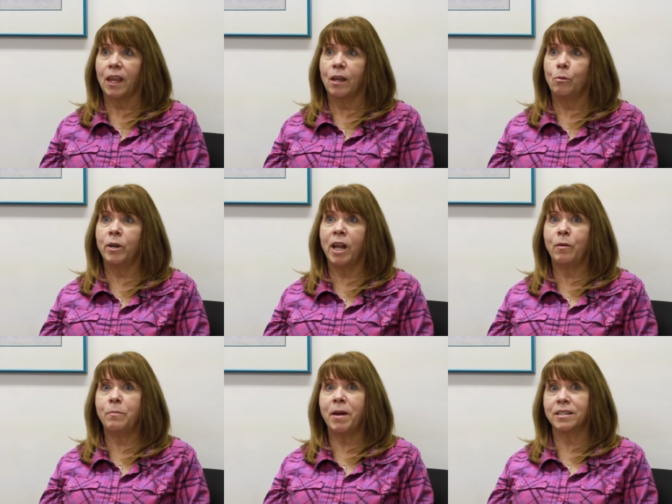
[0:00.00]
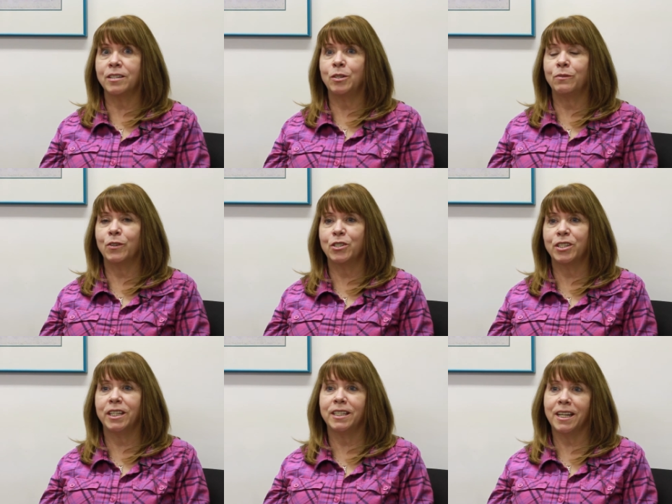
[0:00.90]
When I went back to
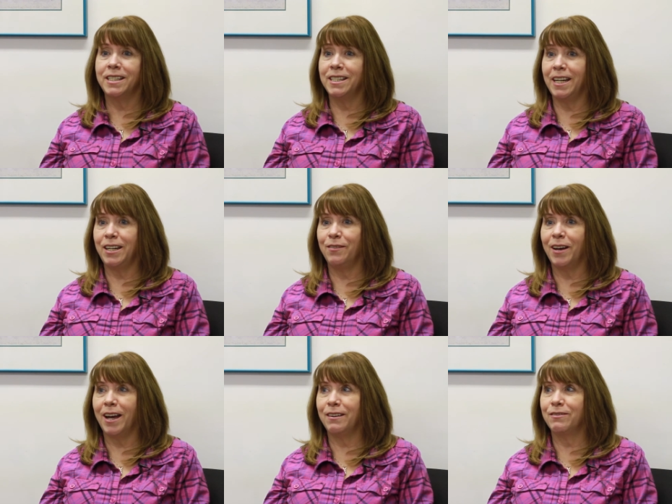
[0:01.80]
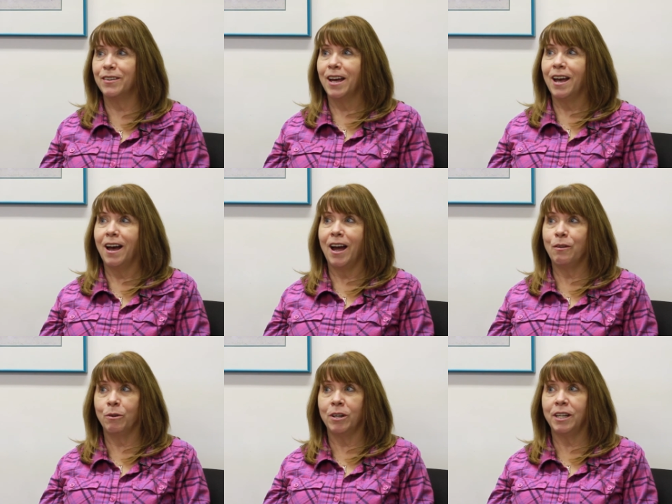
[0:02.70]
university in 1985, I
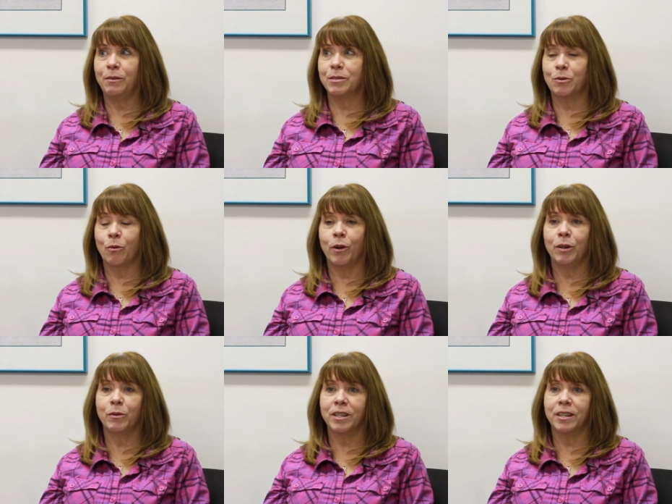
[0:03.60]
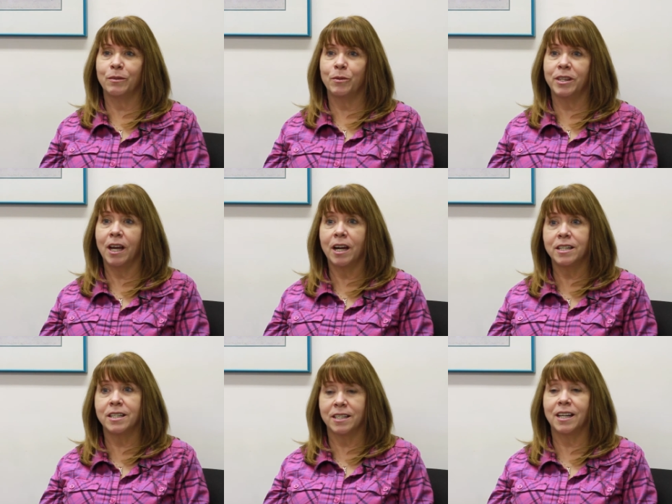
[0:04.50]
really was going with, with the
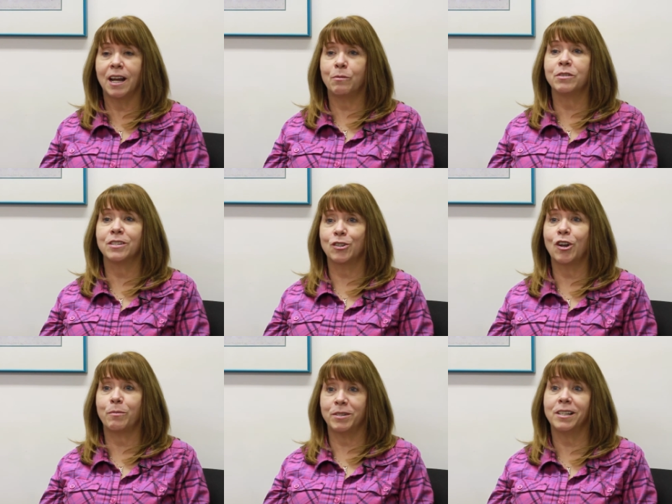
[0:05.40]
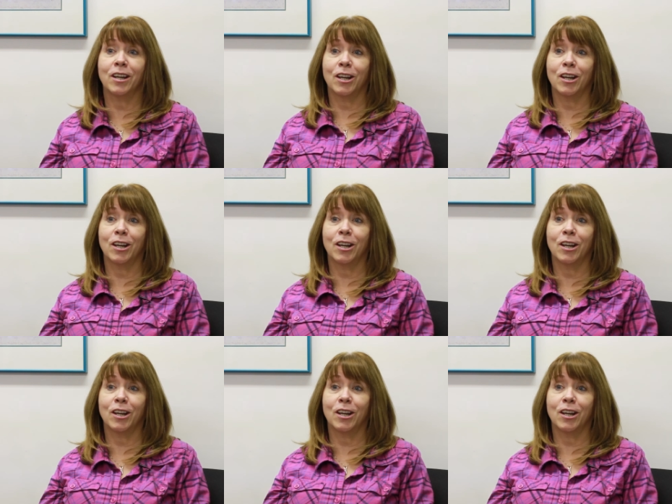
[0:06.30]
idea that I wouldn't stop till I got